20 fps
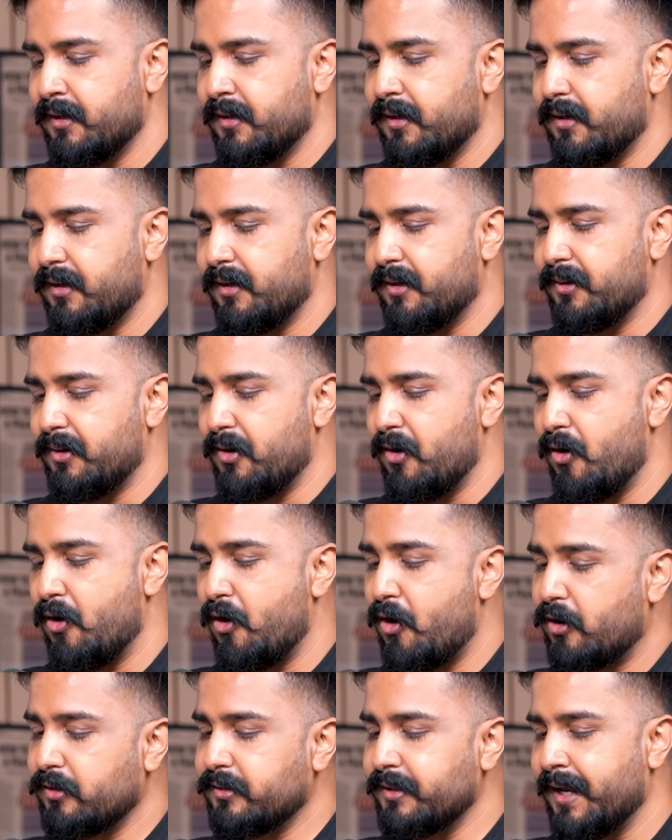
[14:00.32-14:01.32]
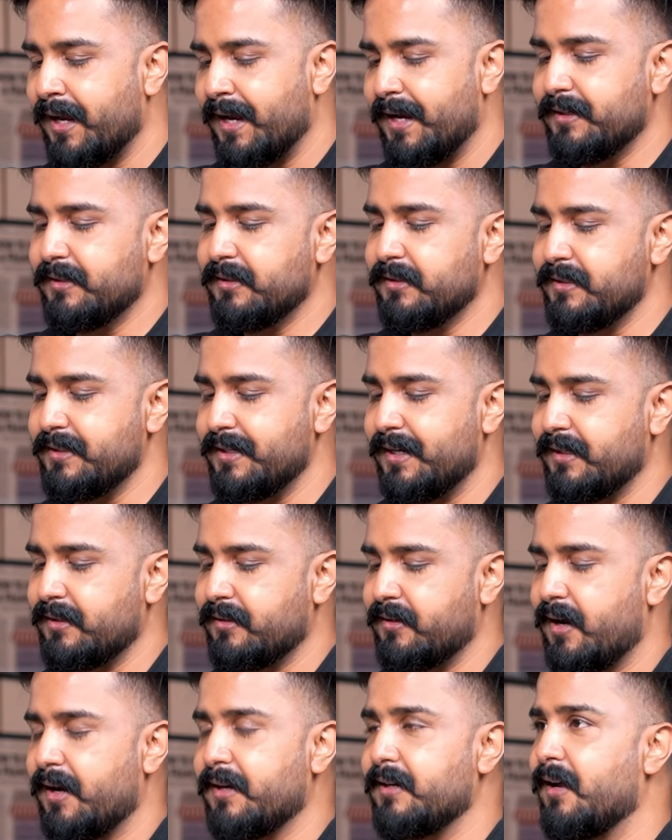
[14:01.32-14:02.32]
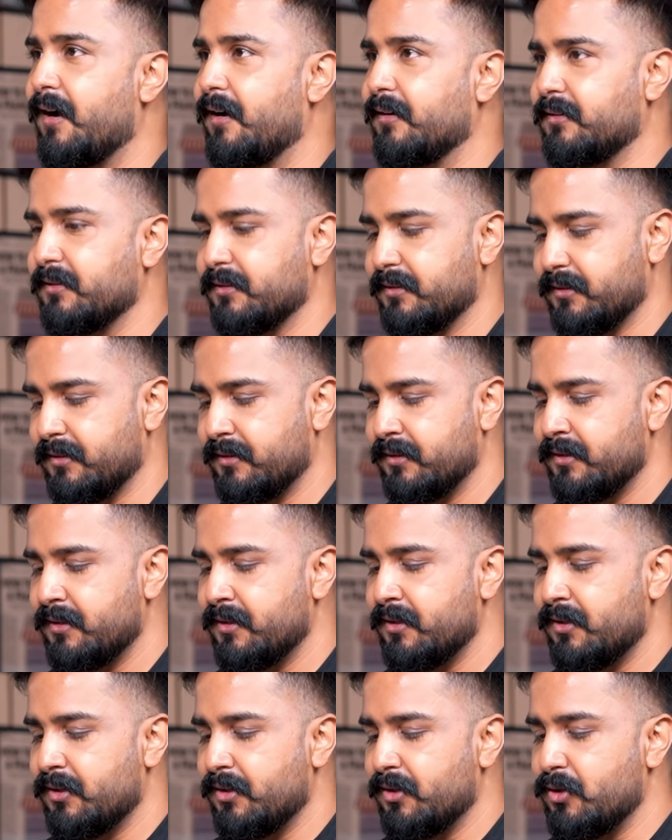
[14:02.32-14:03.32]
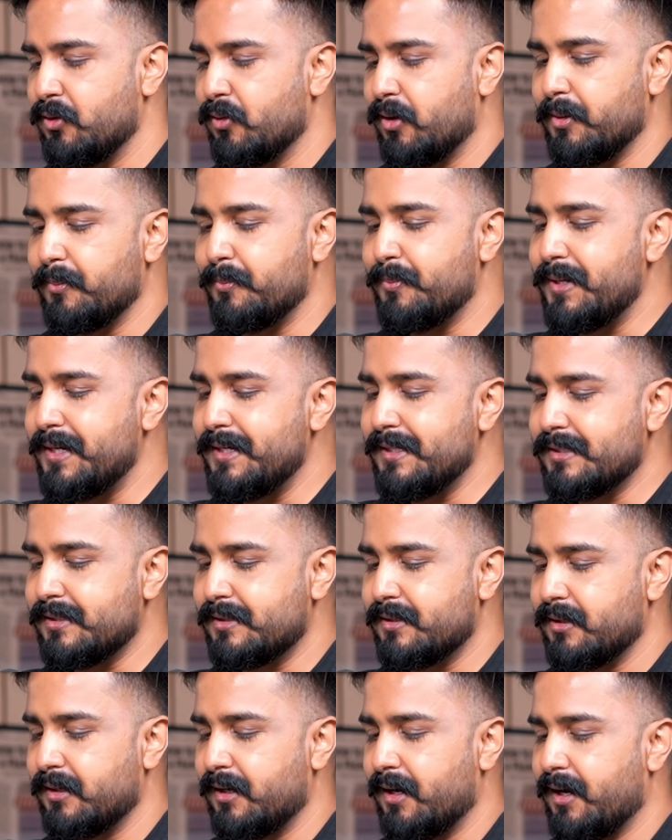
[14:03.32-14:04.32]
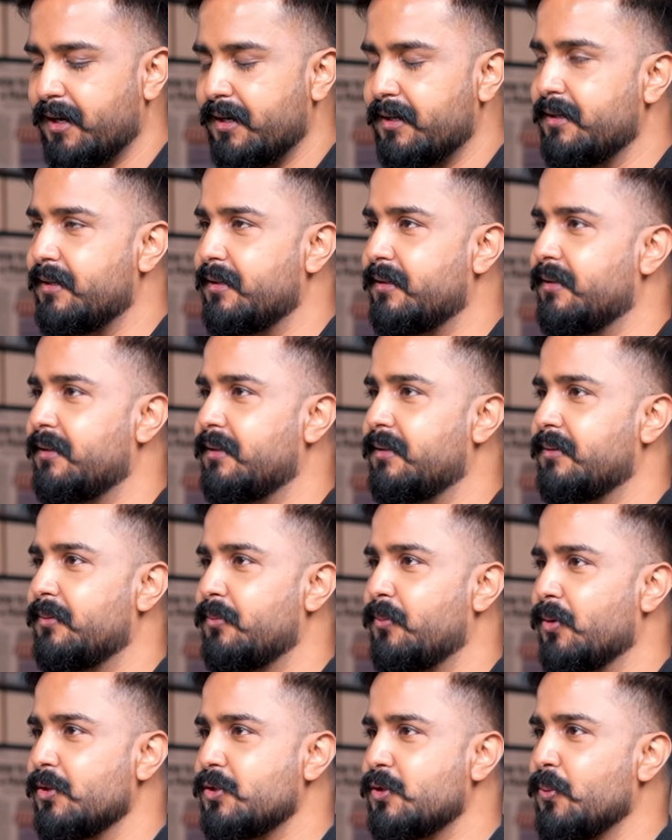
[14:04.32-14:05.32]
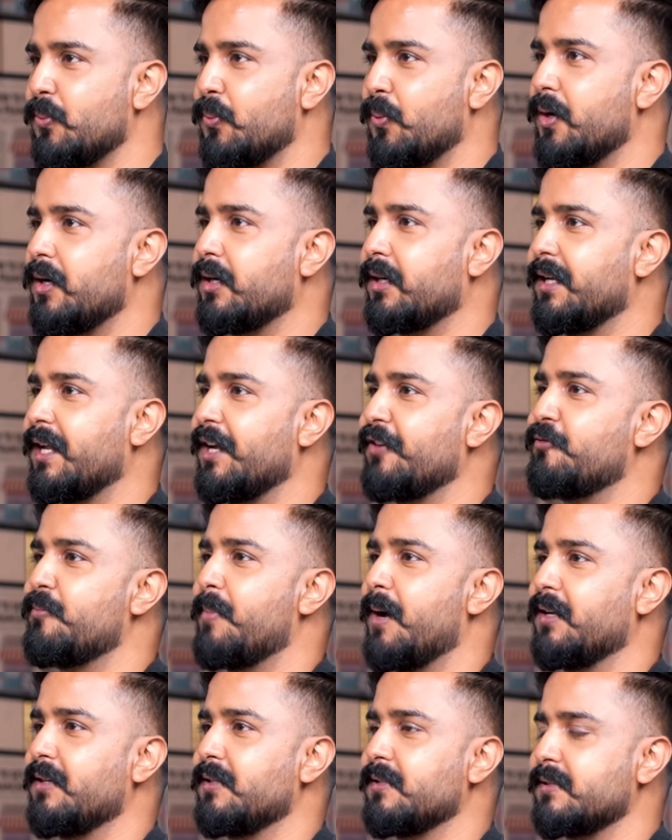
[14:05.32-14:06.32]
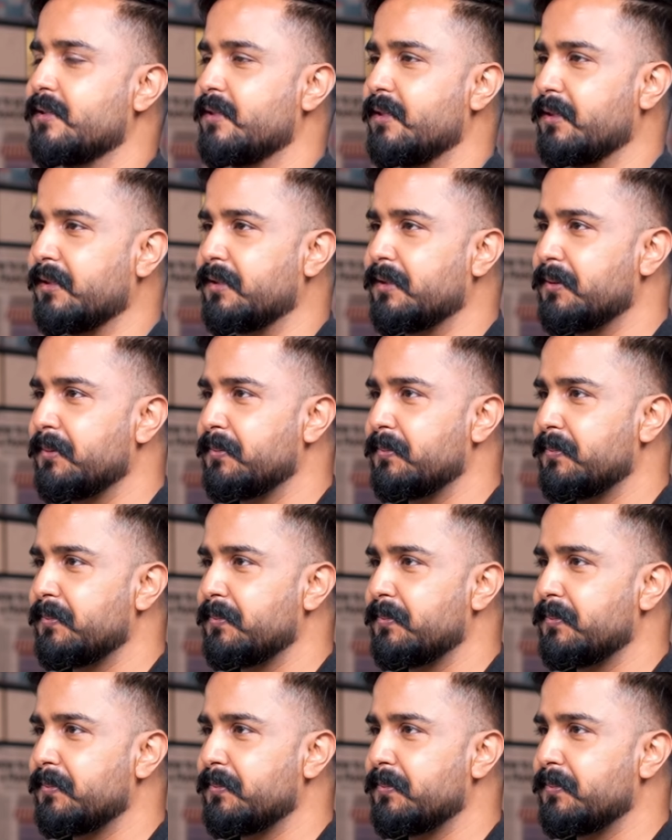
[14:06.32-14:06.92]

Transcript: Hot-headed yet kind-hearted. You are a beast, and what's your work-life balance like?